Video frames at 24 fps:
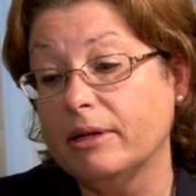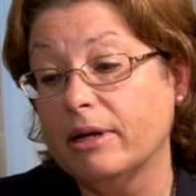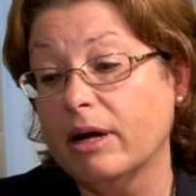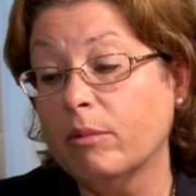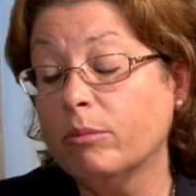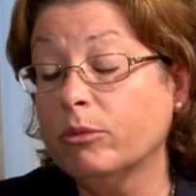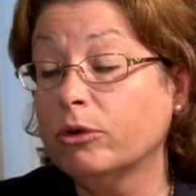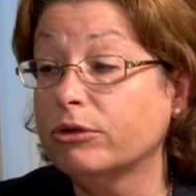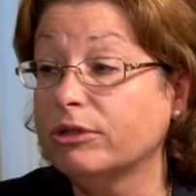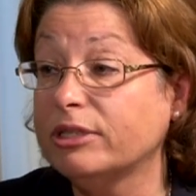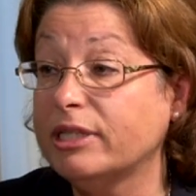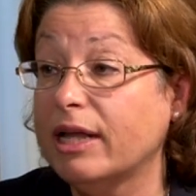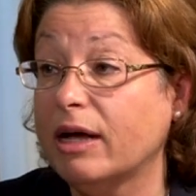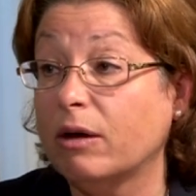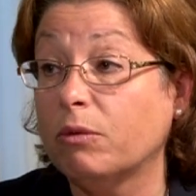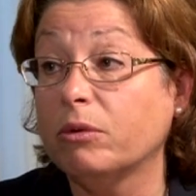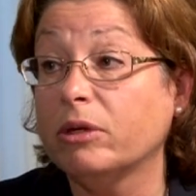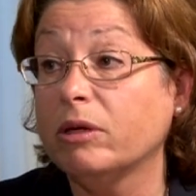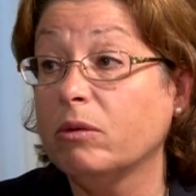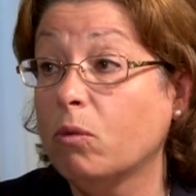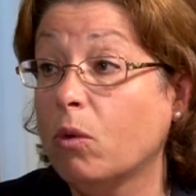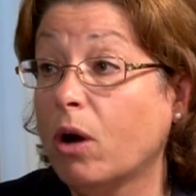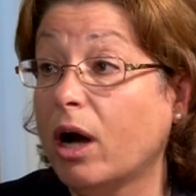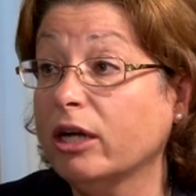numbers that
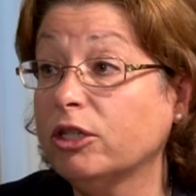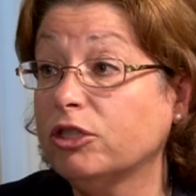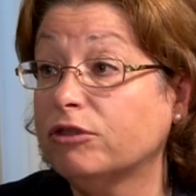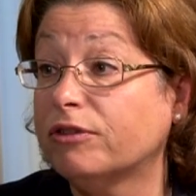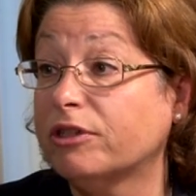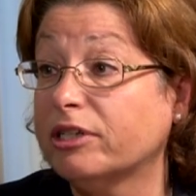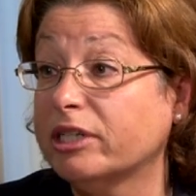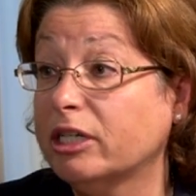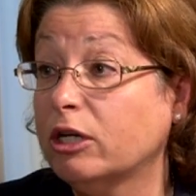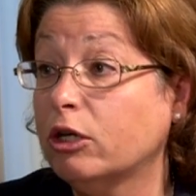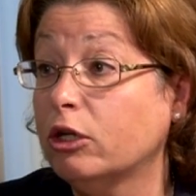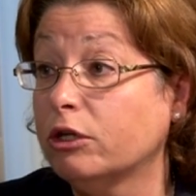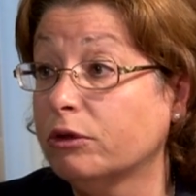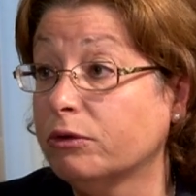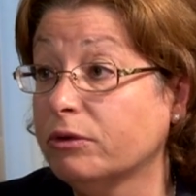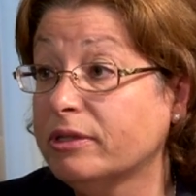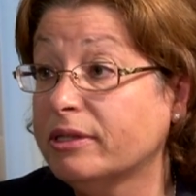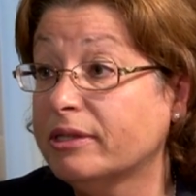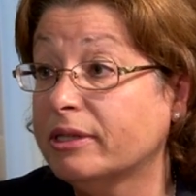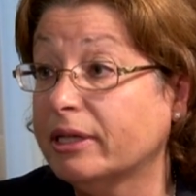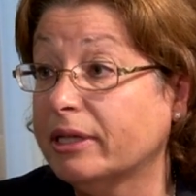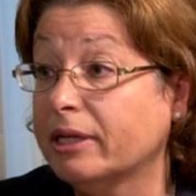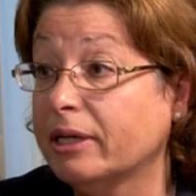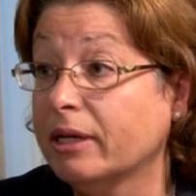we watch very
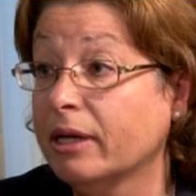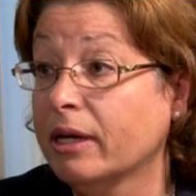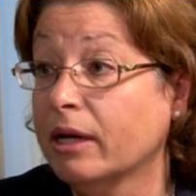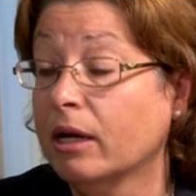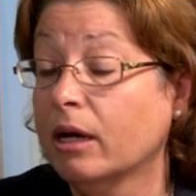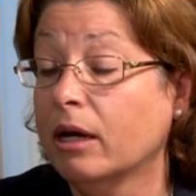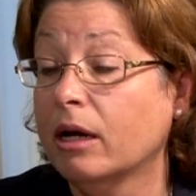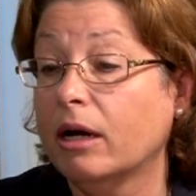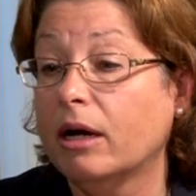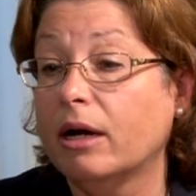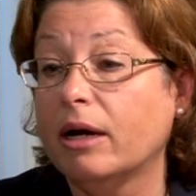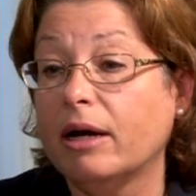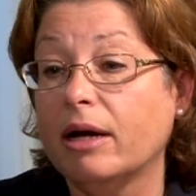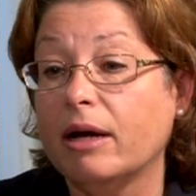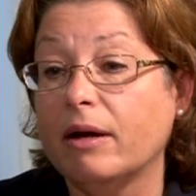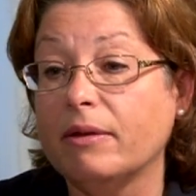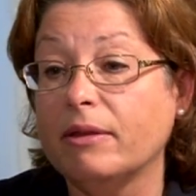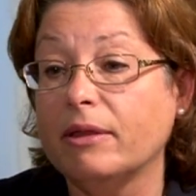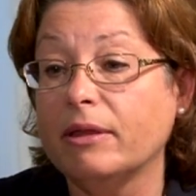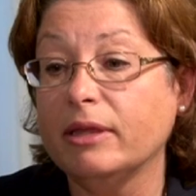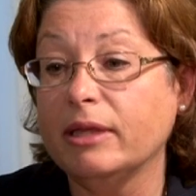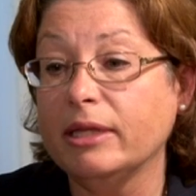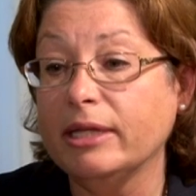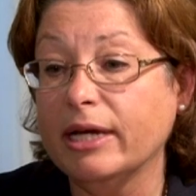closely.
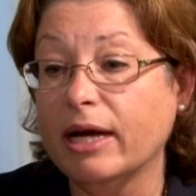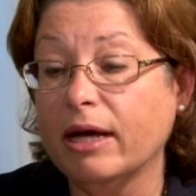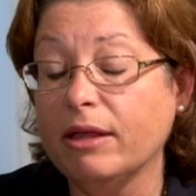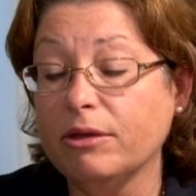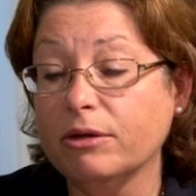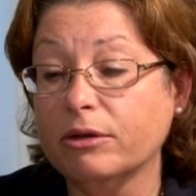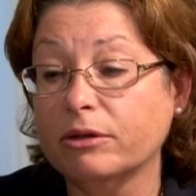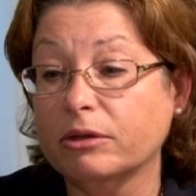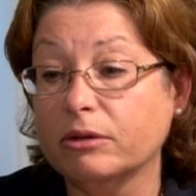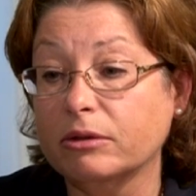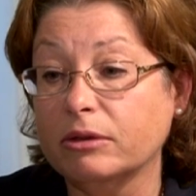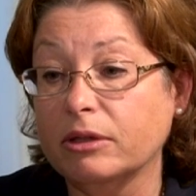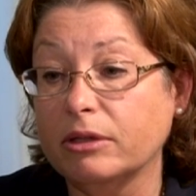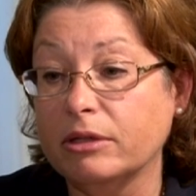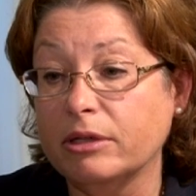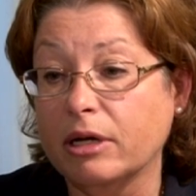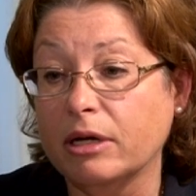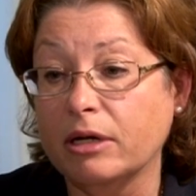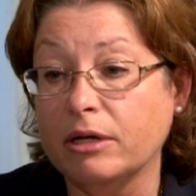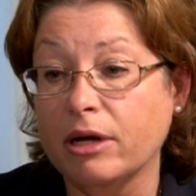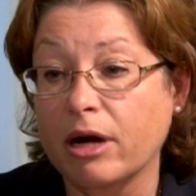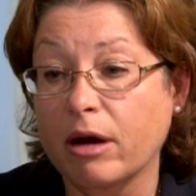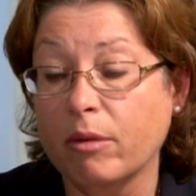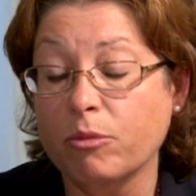The other
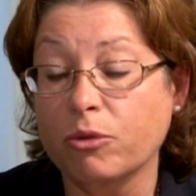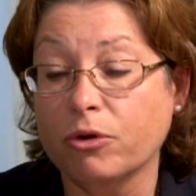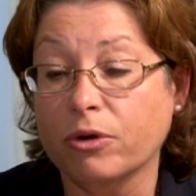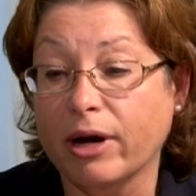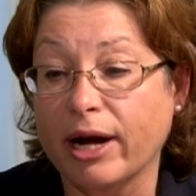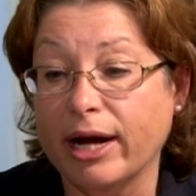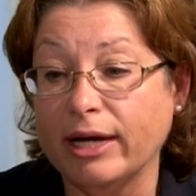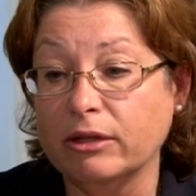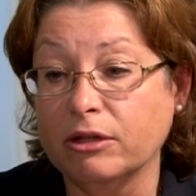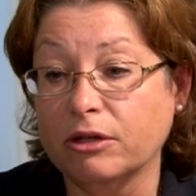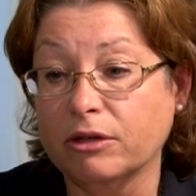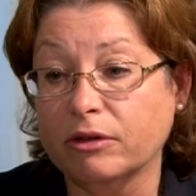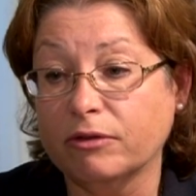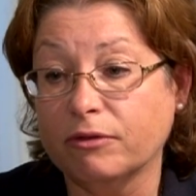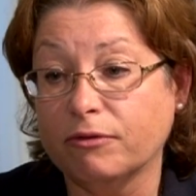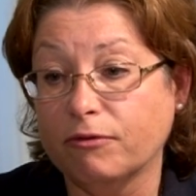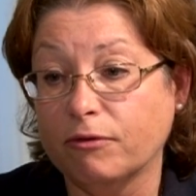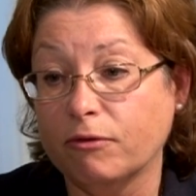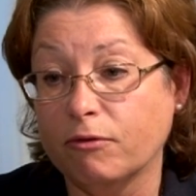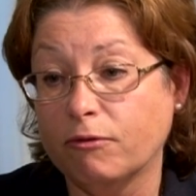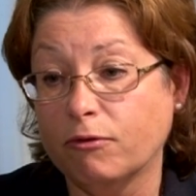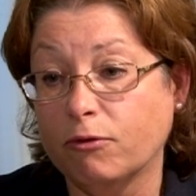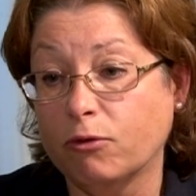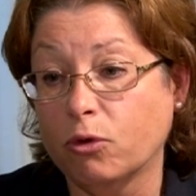number I look
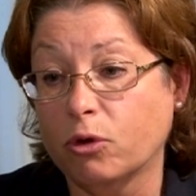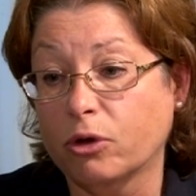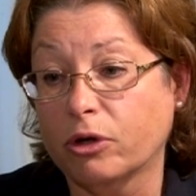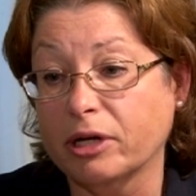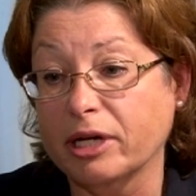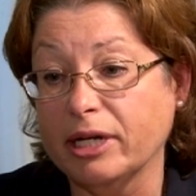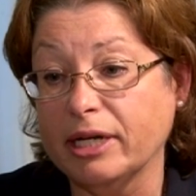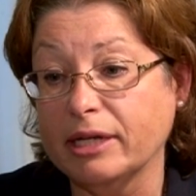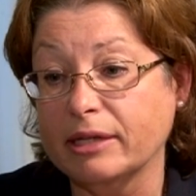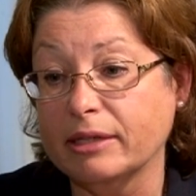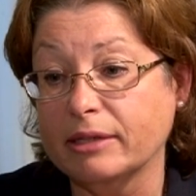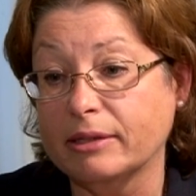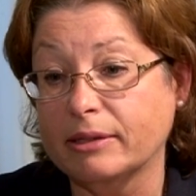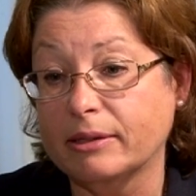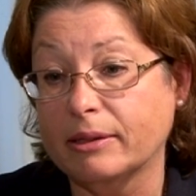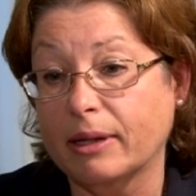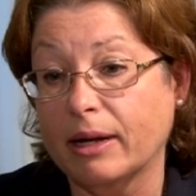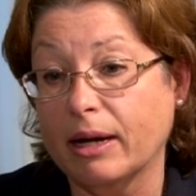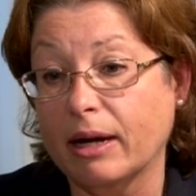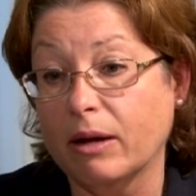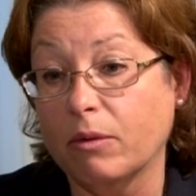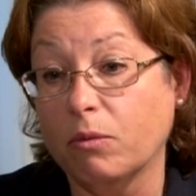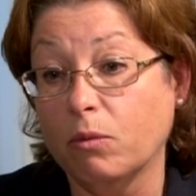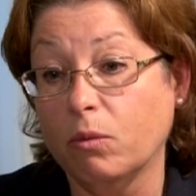for is
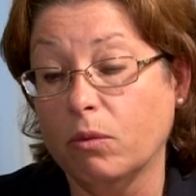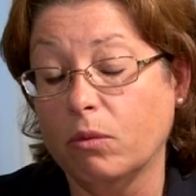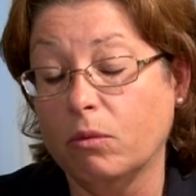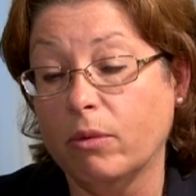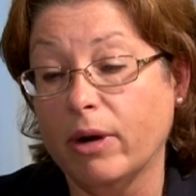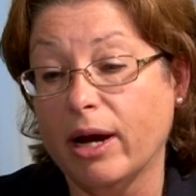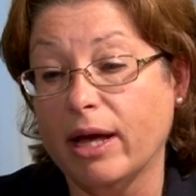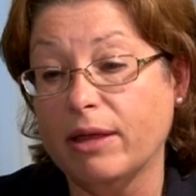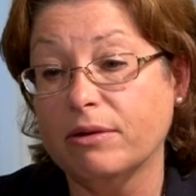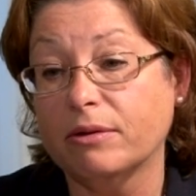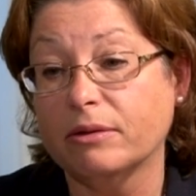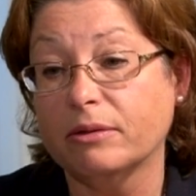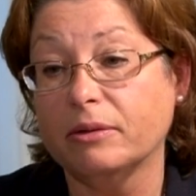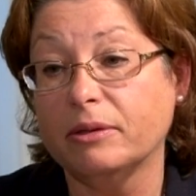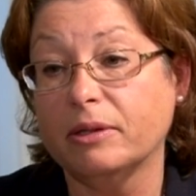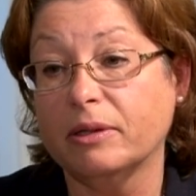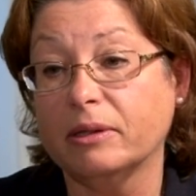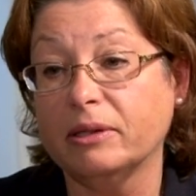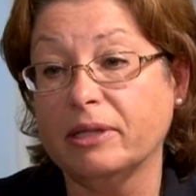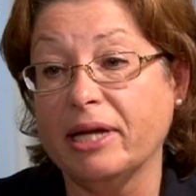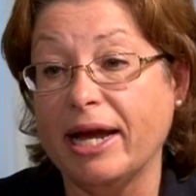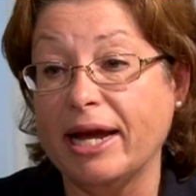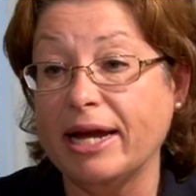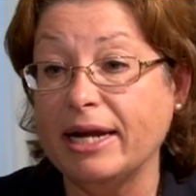whether
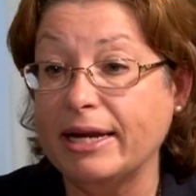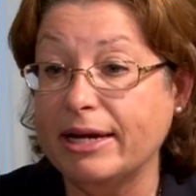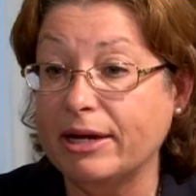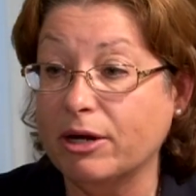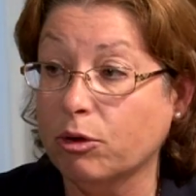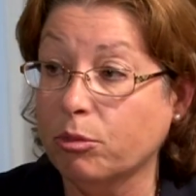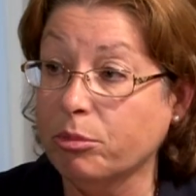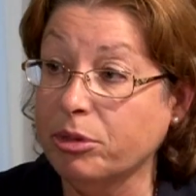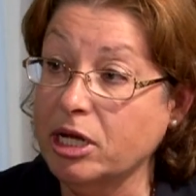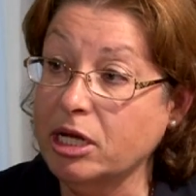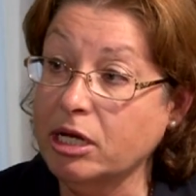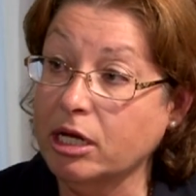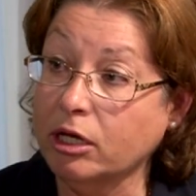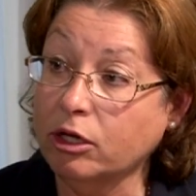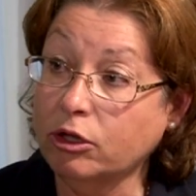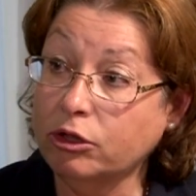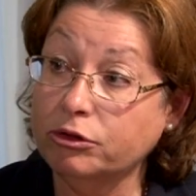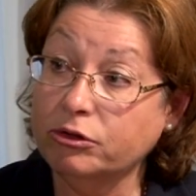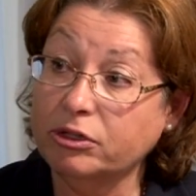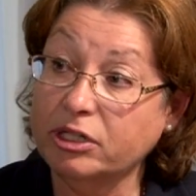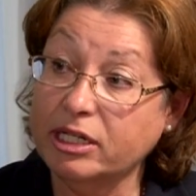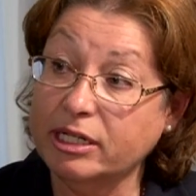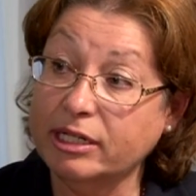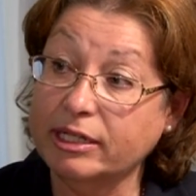the laity are being
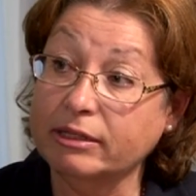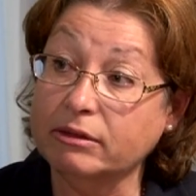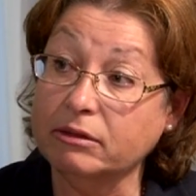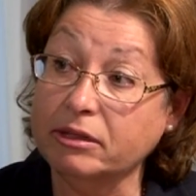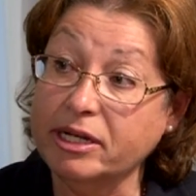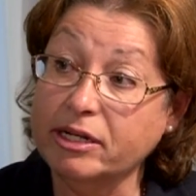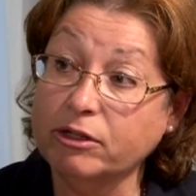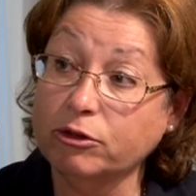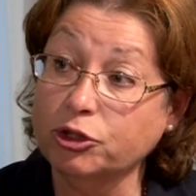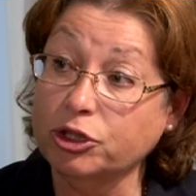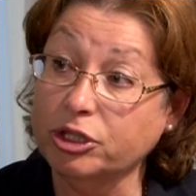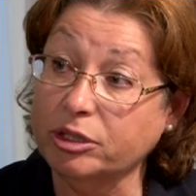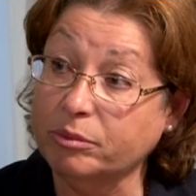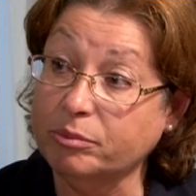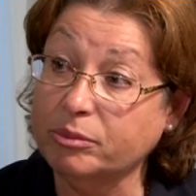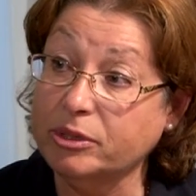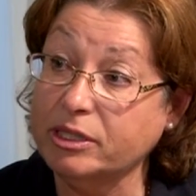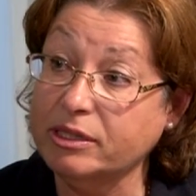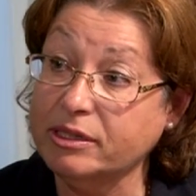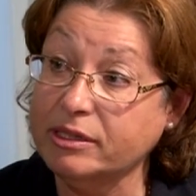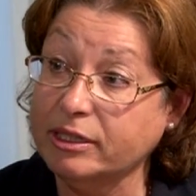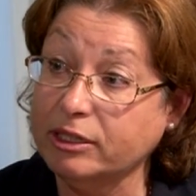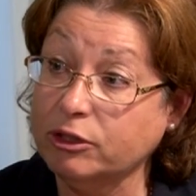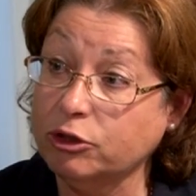included in leadership
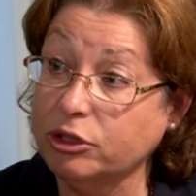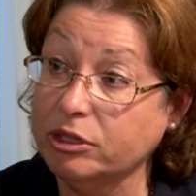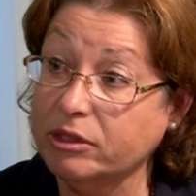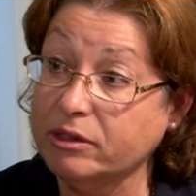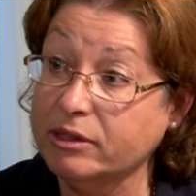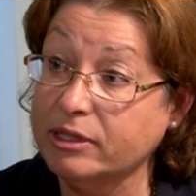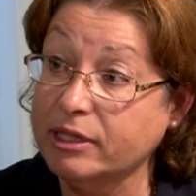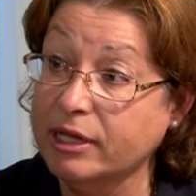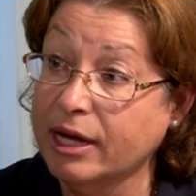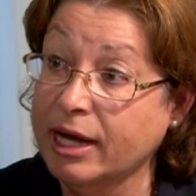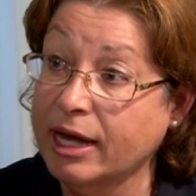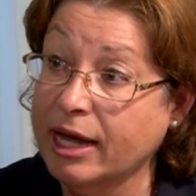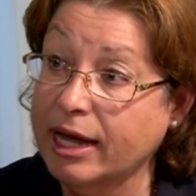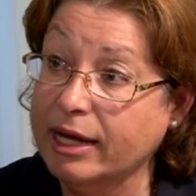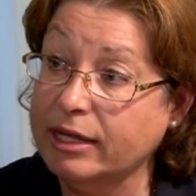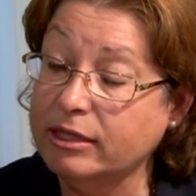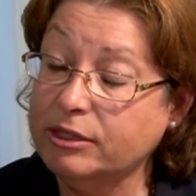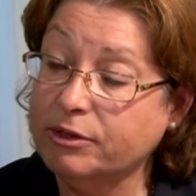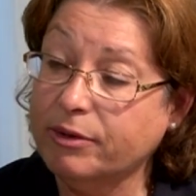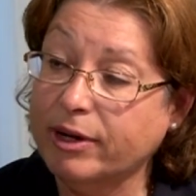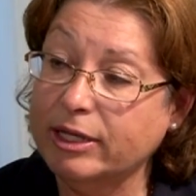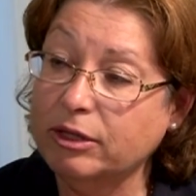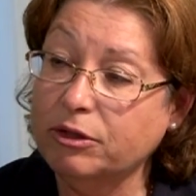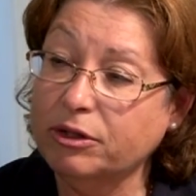decisions.
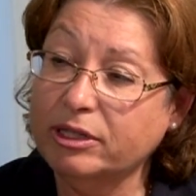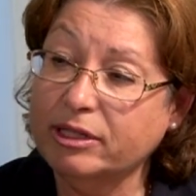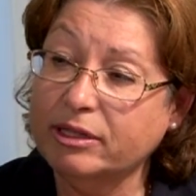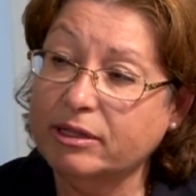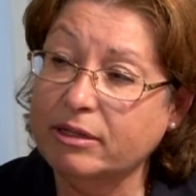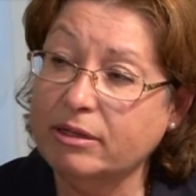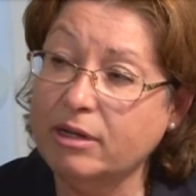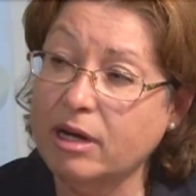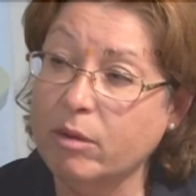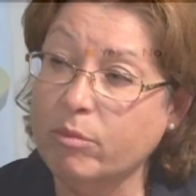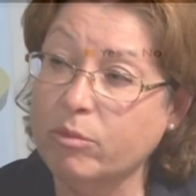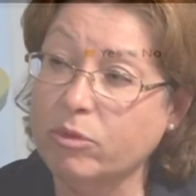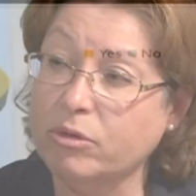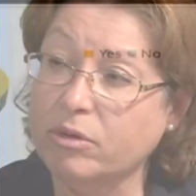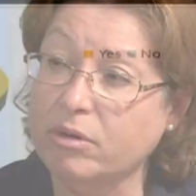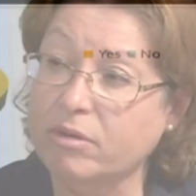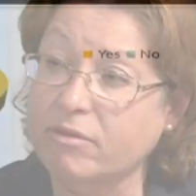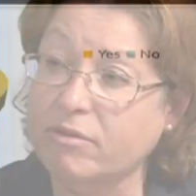And so I look at the number